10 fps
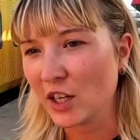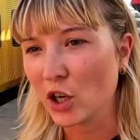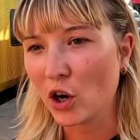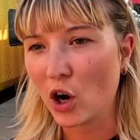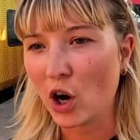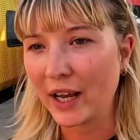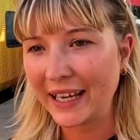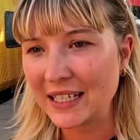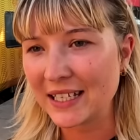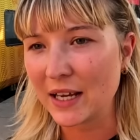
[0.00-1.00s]
so you've got
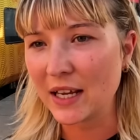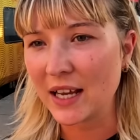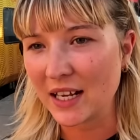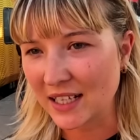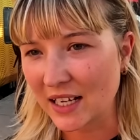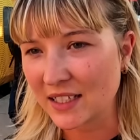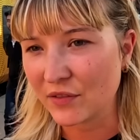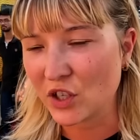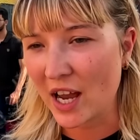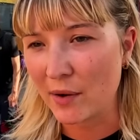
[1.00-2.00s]
EC
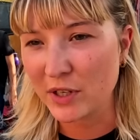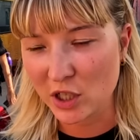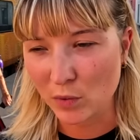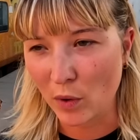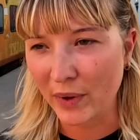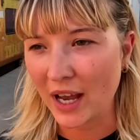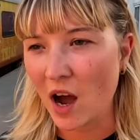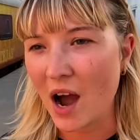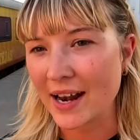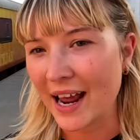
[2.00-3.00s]
executive chair, which is what we
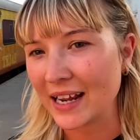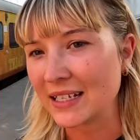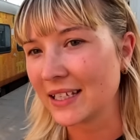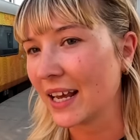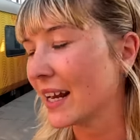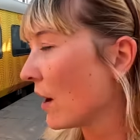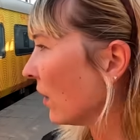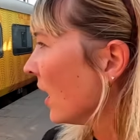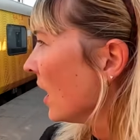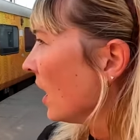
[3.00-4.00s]
are, and AC.
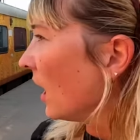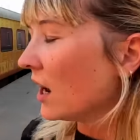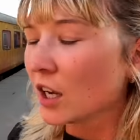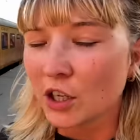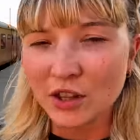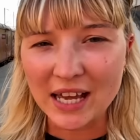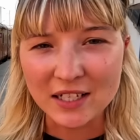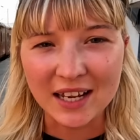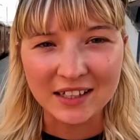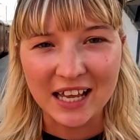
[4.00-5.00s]
Now
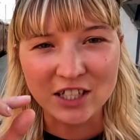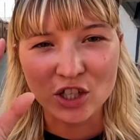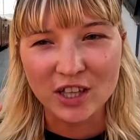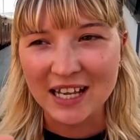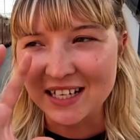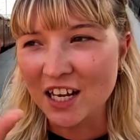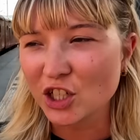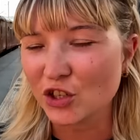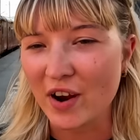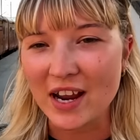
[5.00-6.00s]
there's like
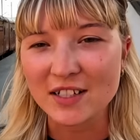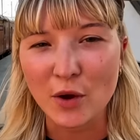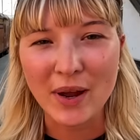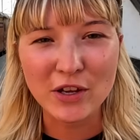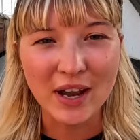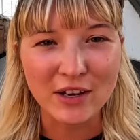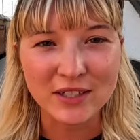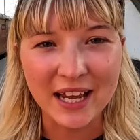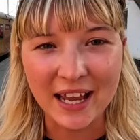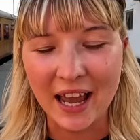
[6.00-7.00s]
a trick. So when you get your
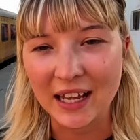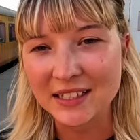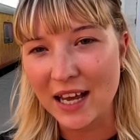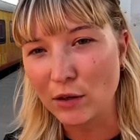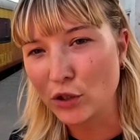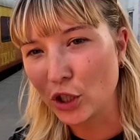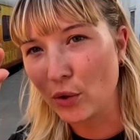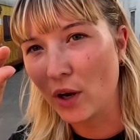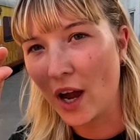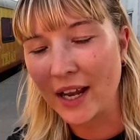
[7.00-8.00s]
ticket, it tells
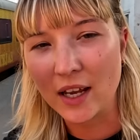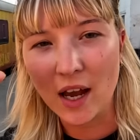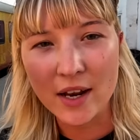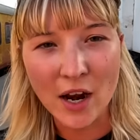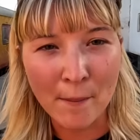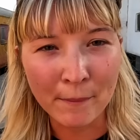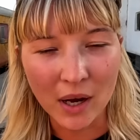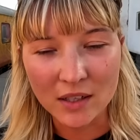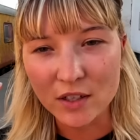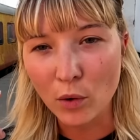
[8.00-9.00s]
you like a
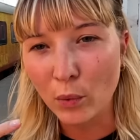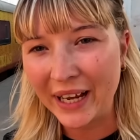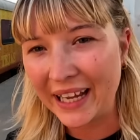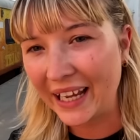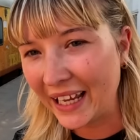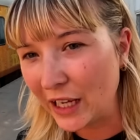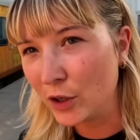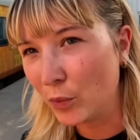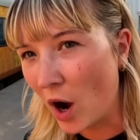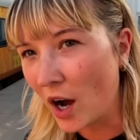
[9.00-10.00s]
number, so we're
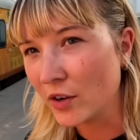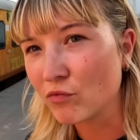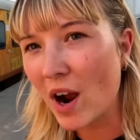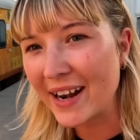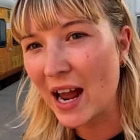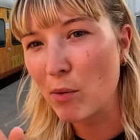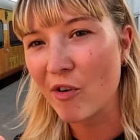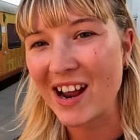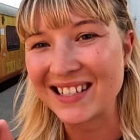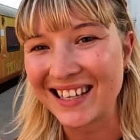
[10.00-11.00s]
E1 right now.
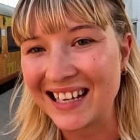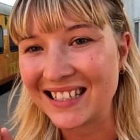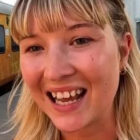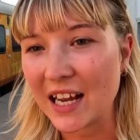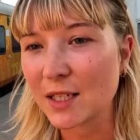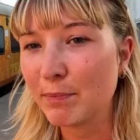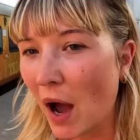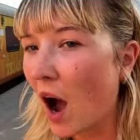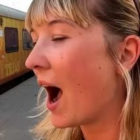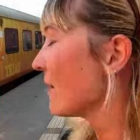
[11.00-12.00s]
We're at C6, but I